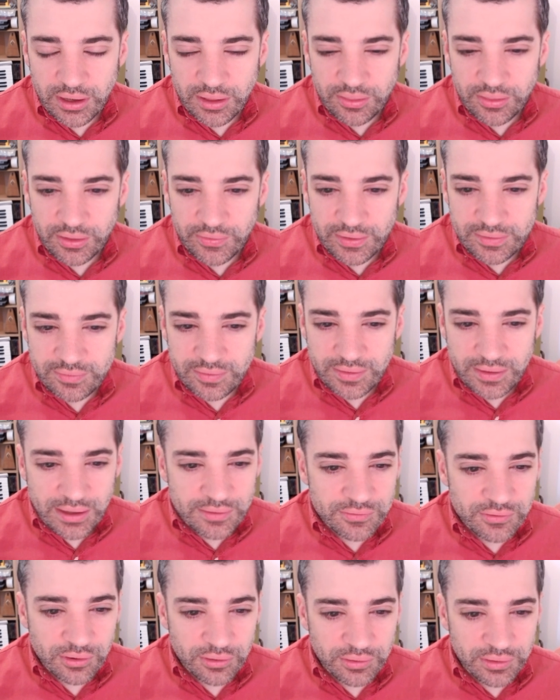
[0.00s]
I think that's the
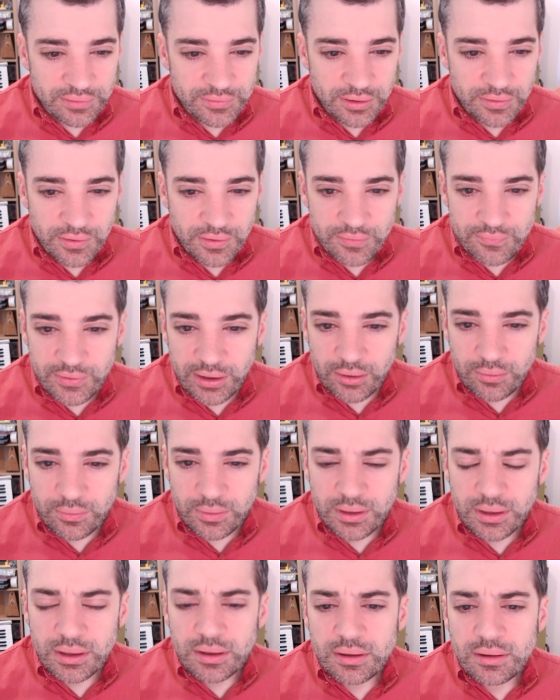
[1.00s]
answer. I'll leave it in there for now.
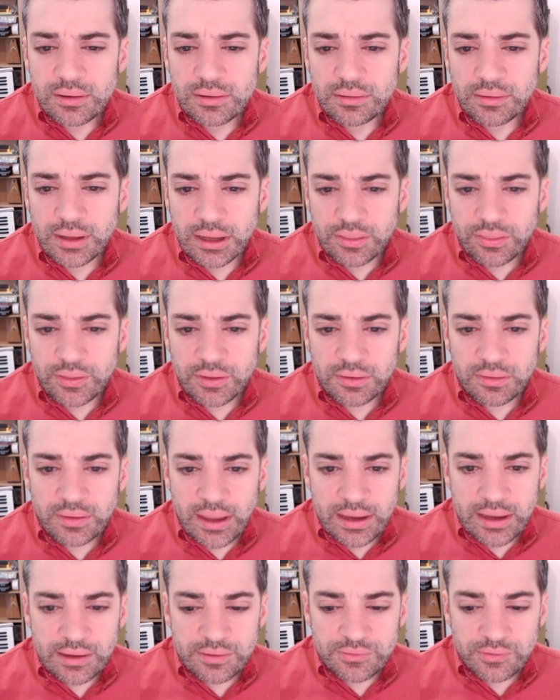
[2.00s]
Like the
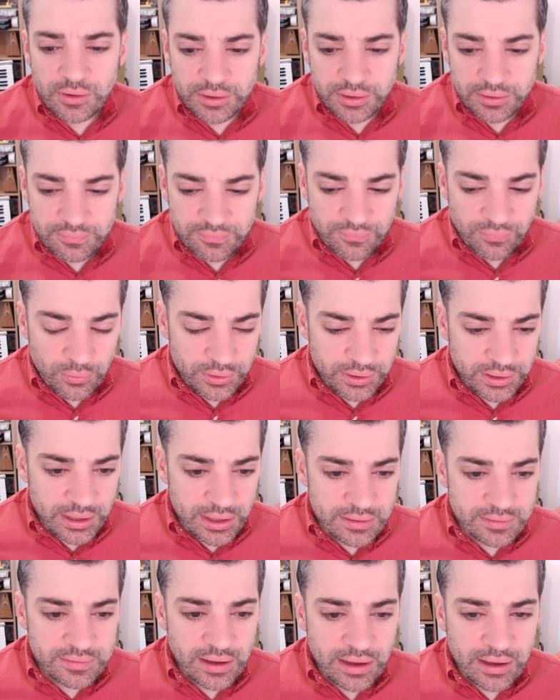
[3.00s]
legs on a
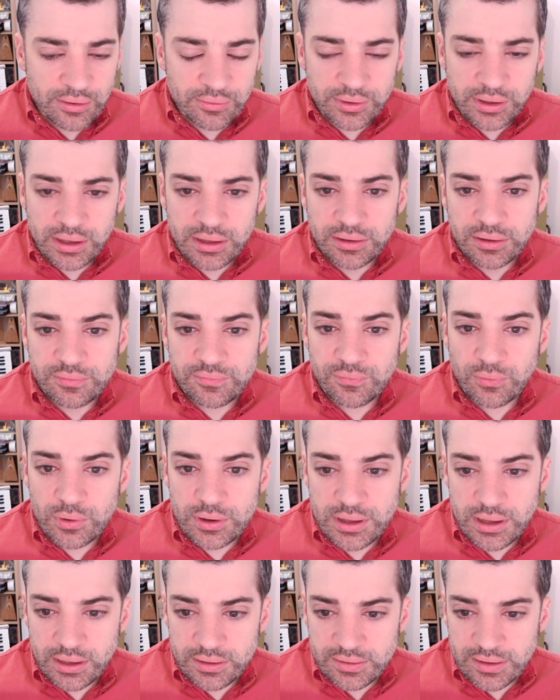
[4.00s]
forty-eight down, and a
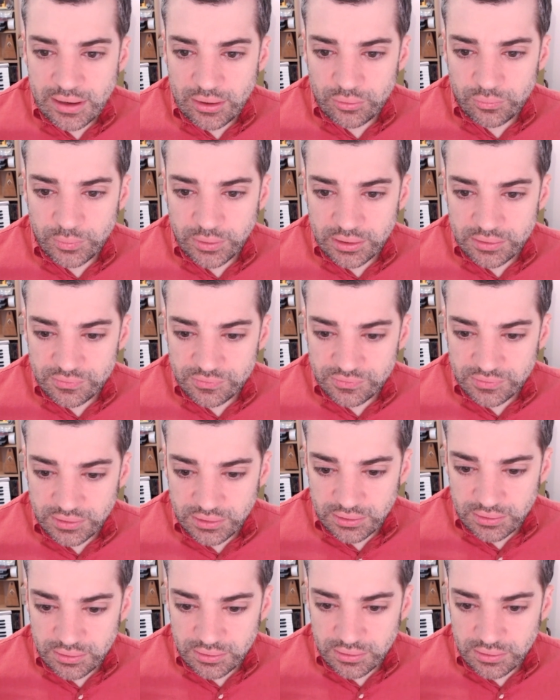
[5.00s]
forty-eight down we can
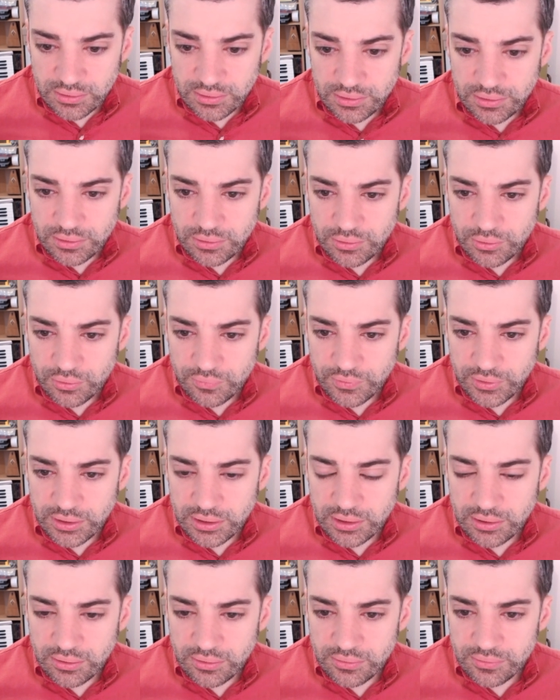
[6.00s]
see over
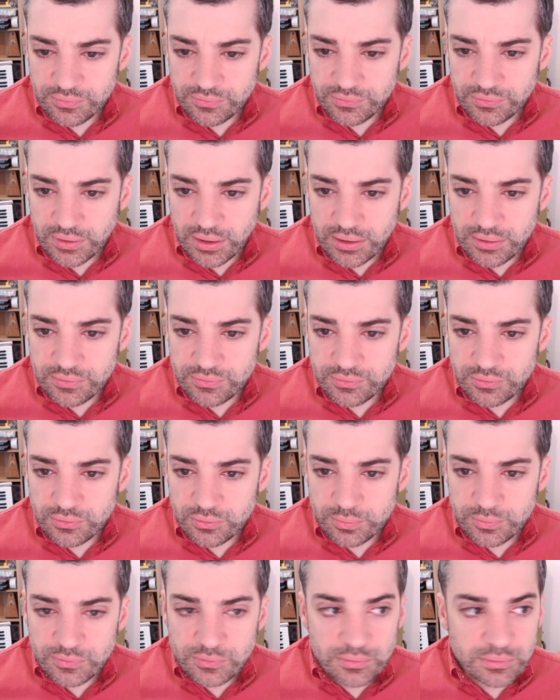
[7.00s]
here says,
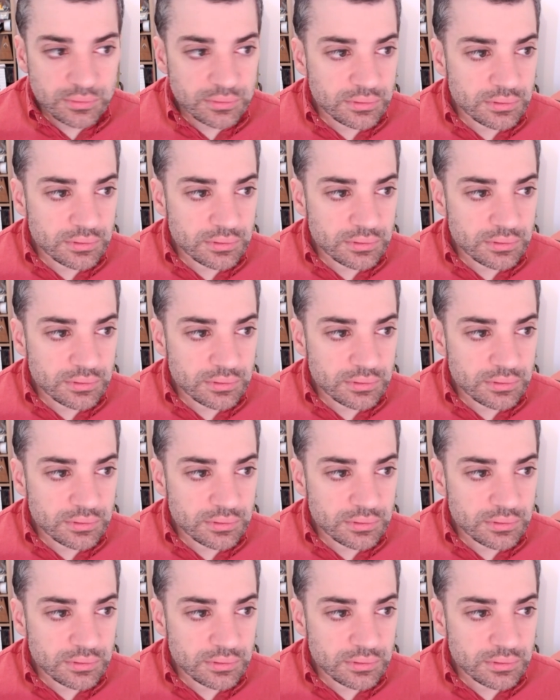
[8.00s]
oops,